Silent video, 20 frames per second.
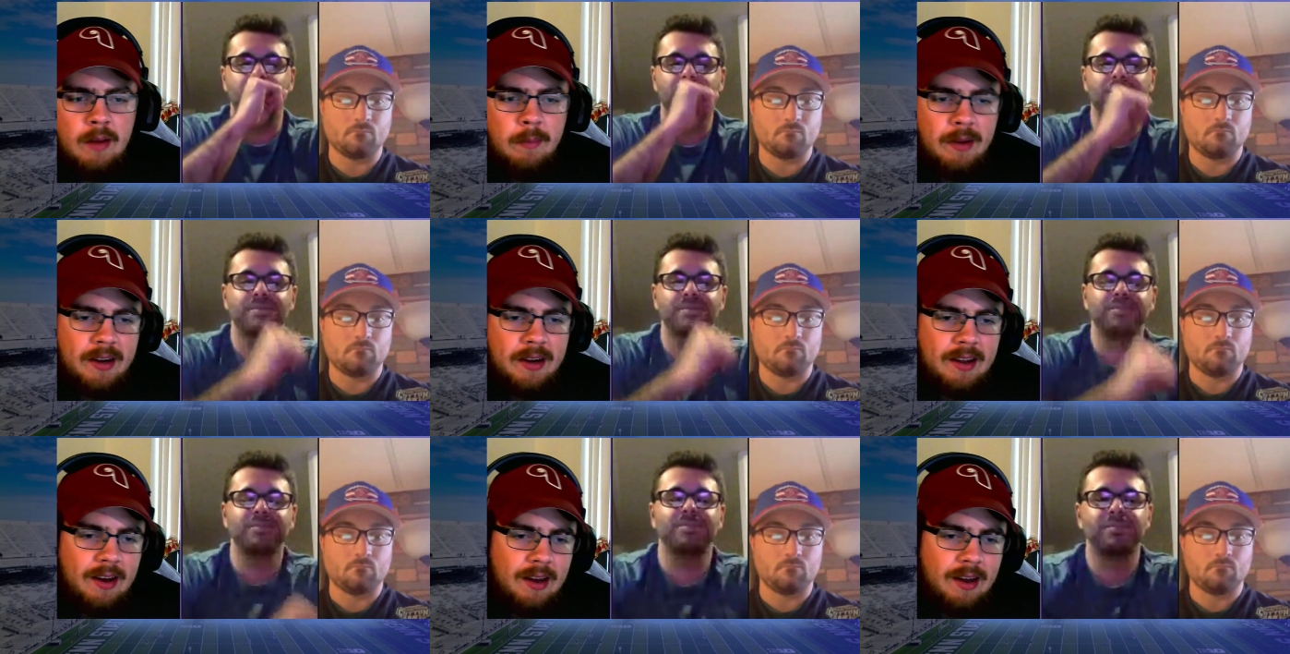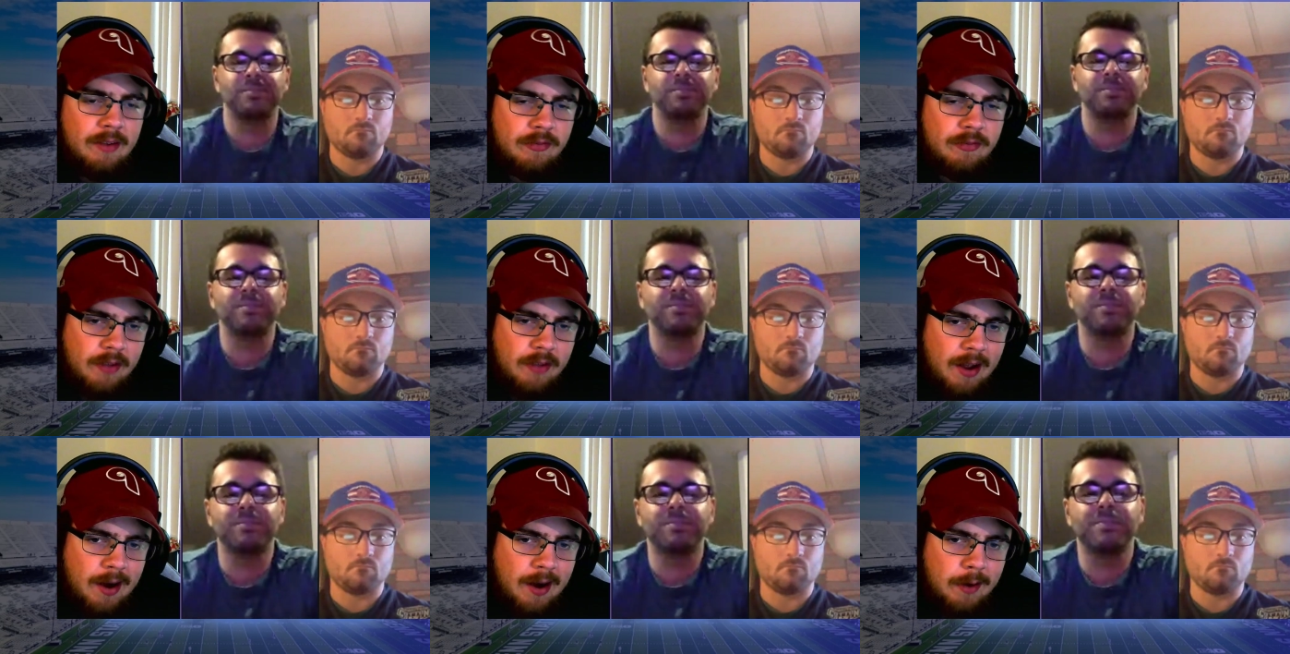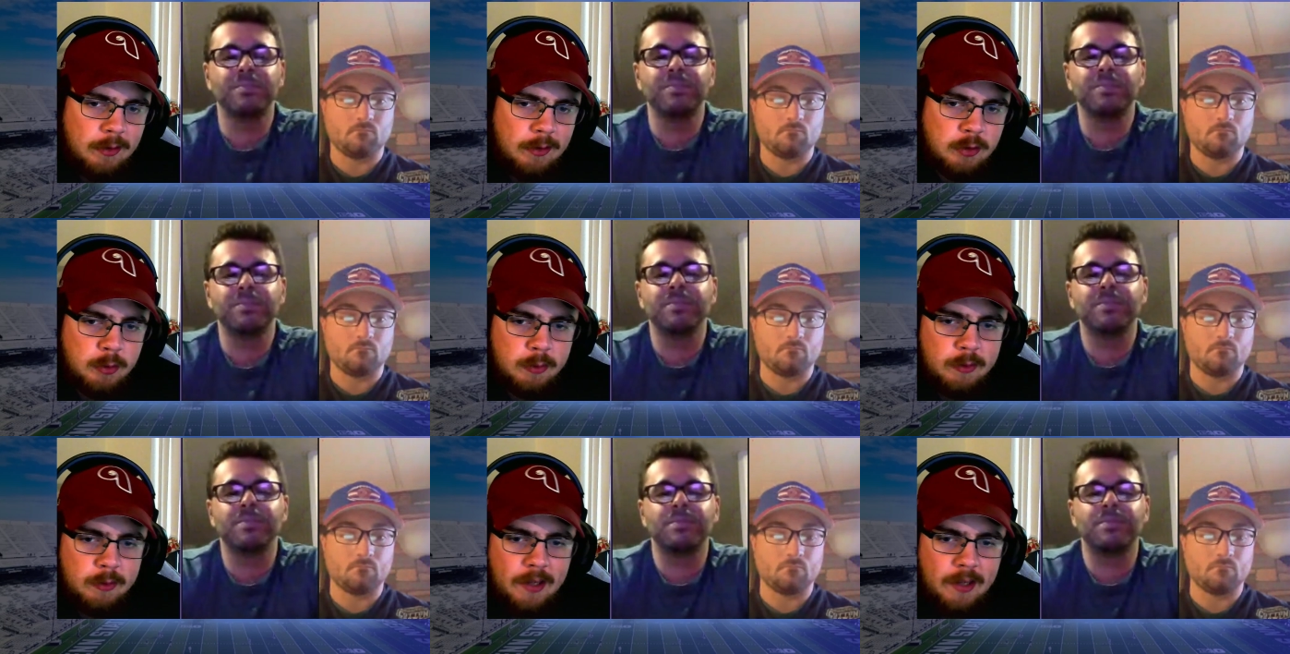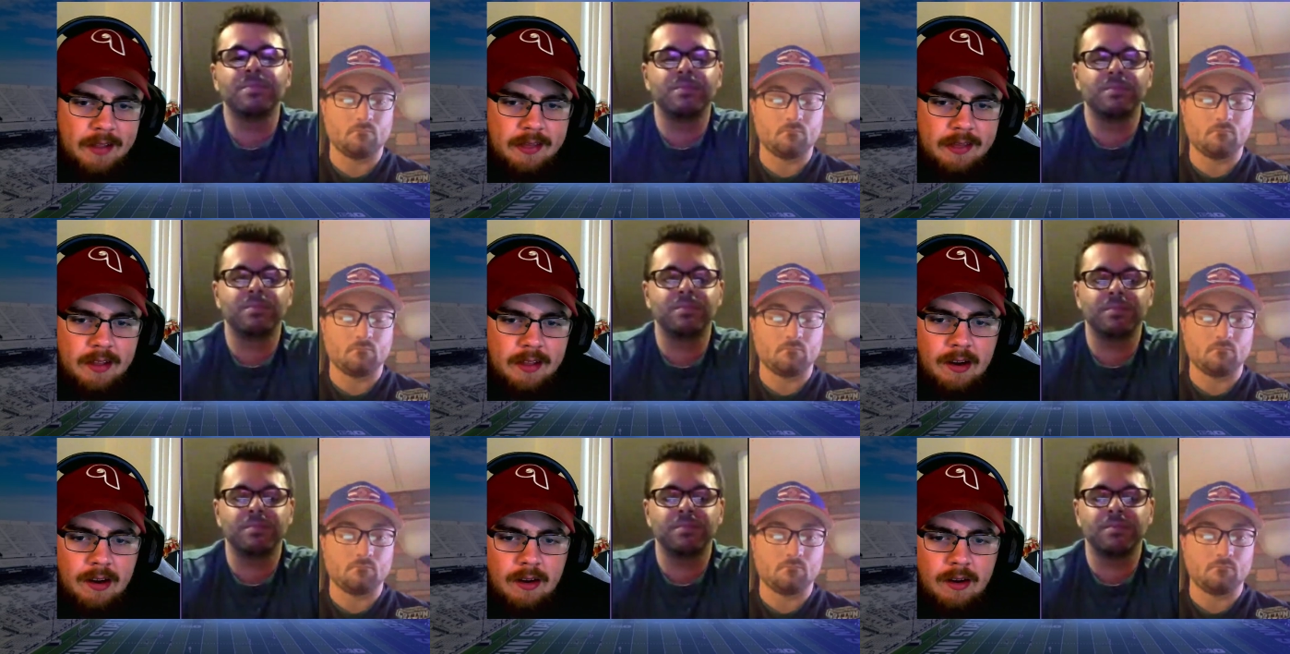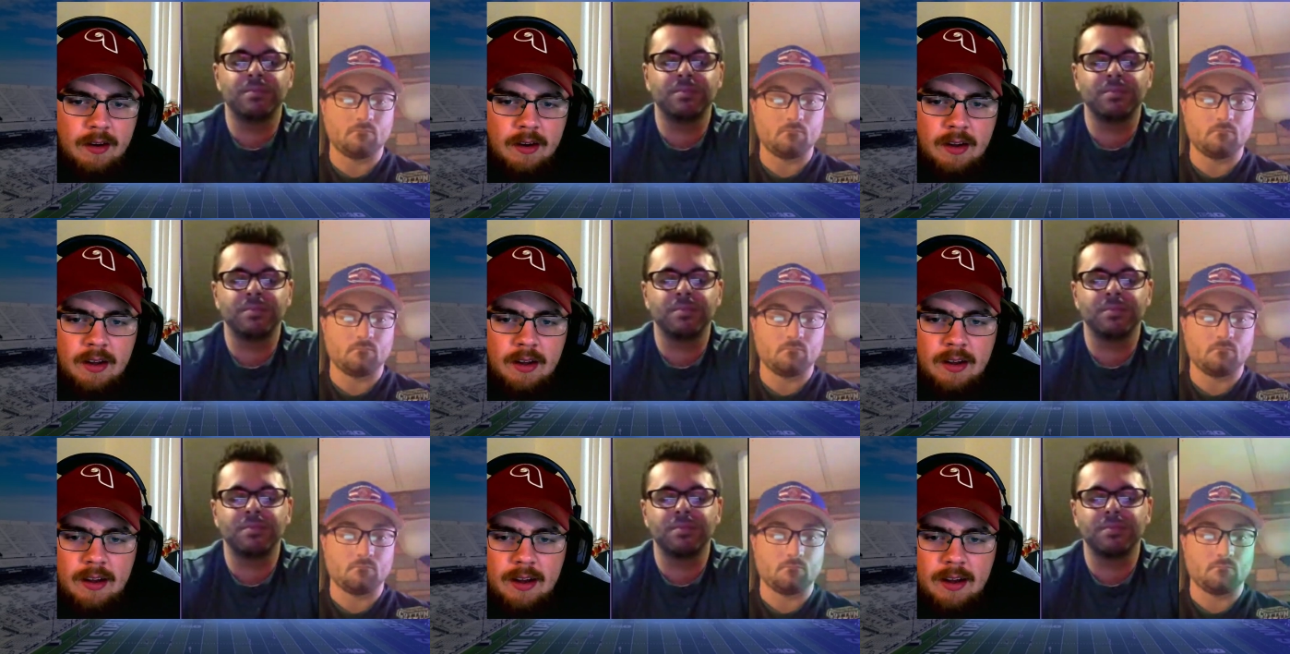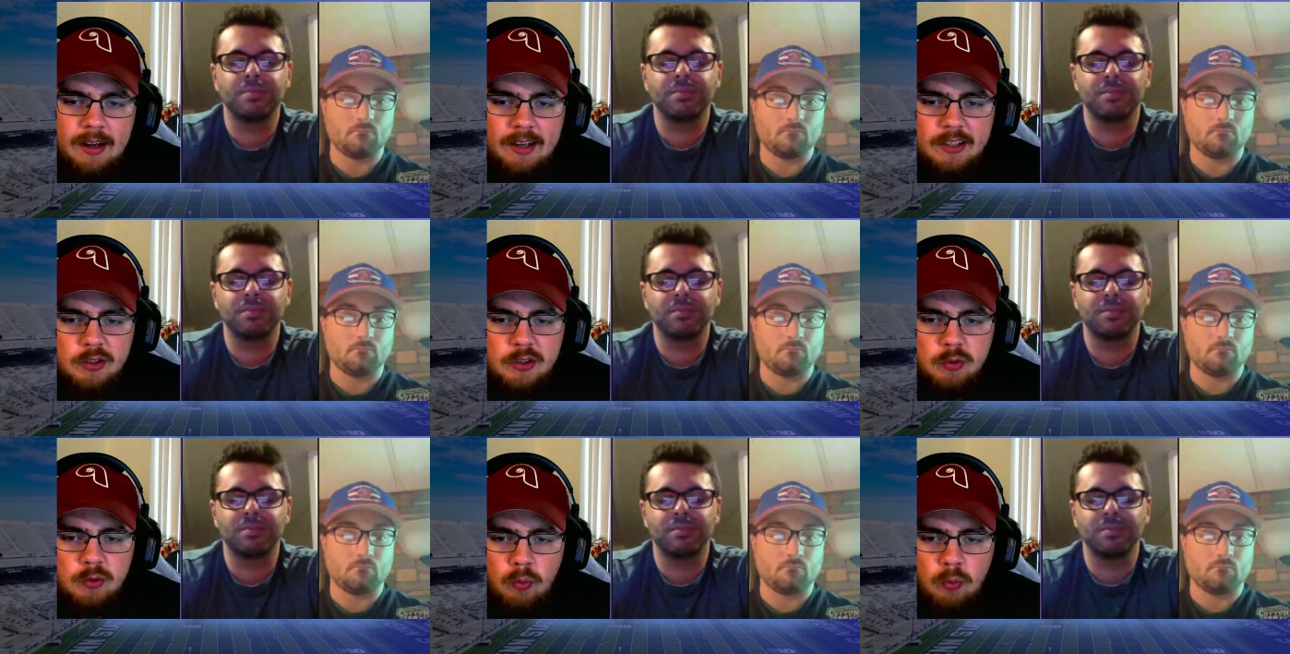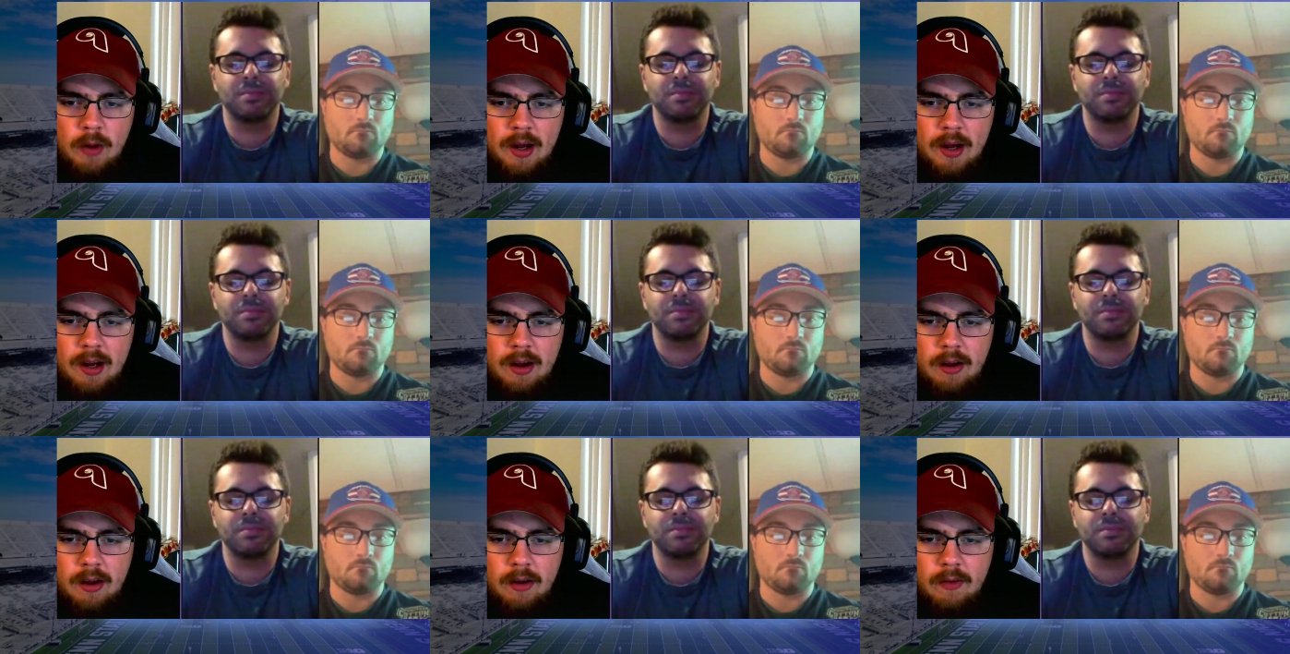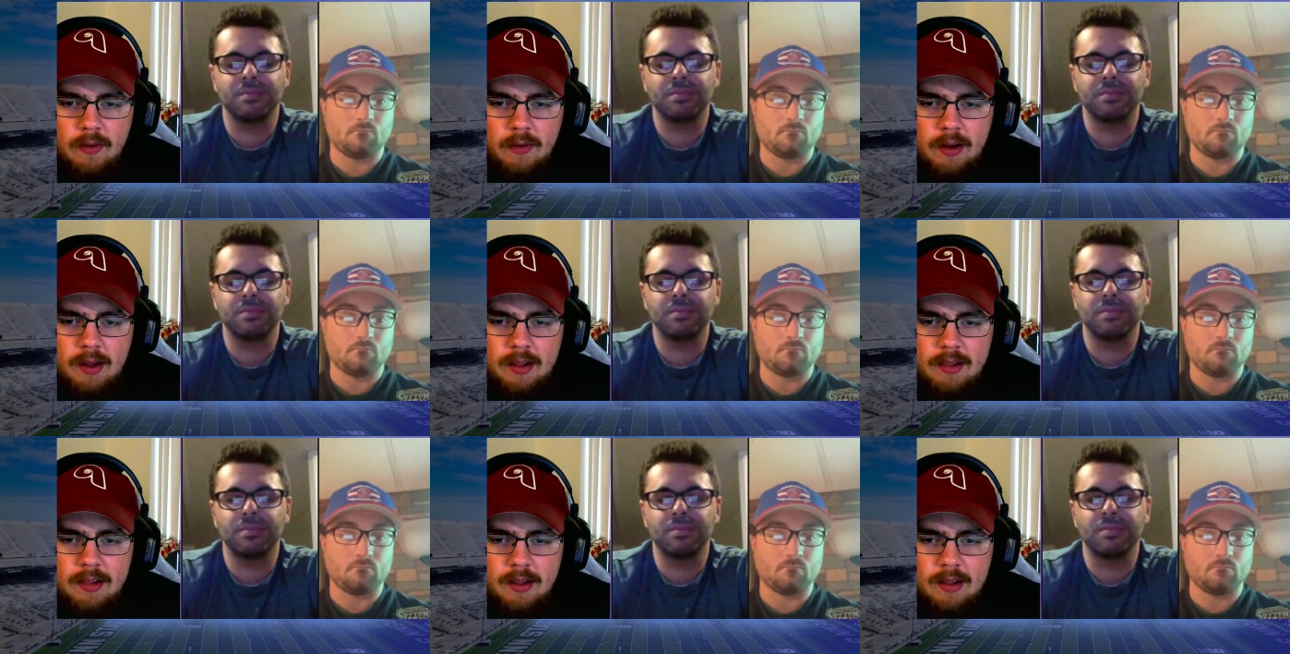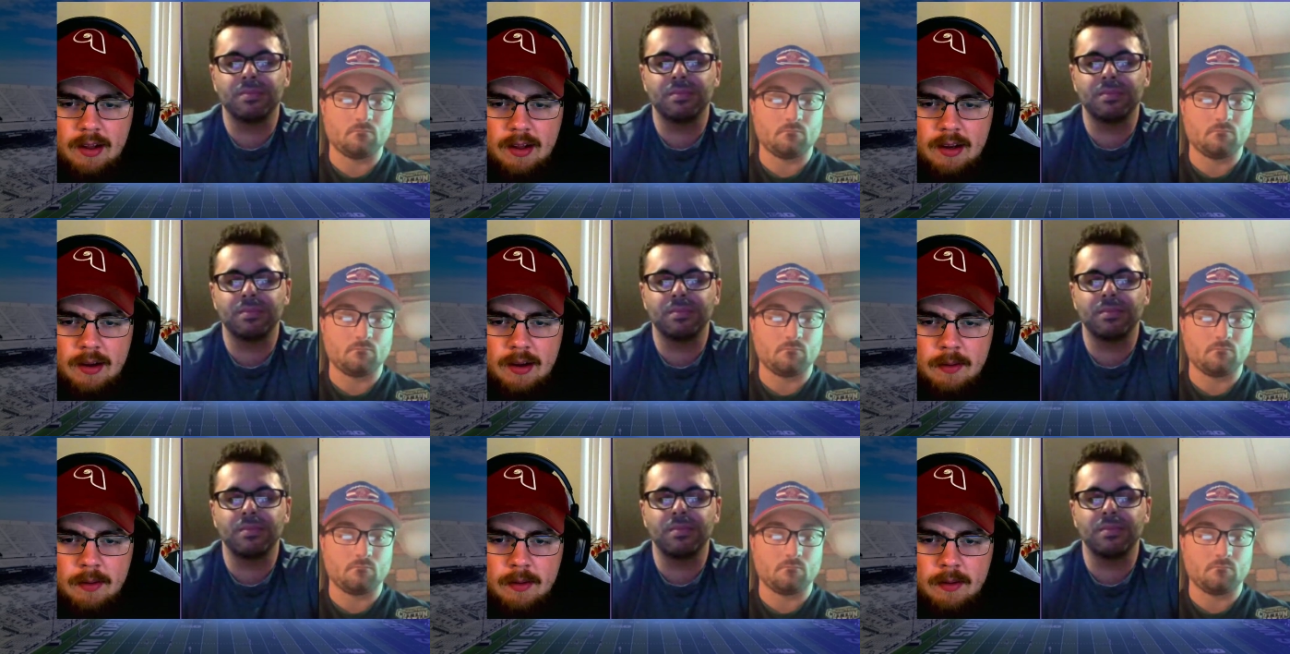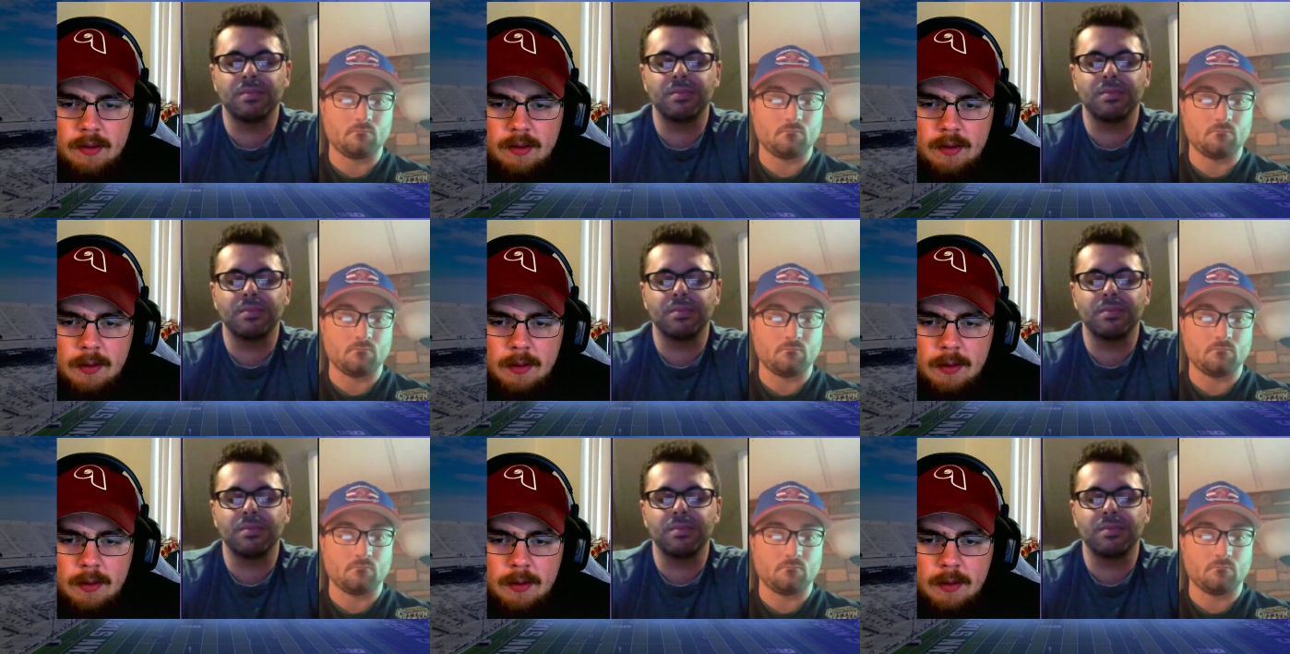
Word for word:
Speaker 1: Mackay Flowers was out there as well, and then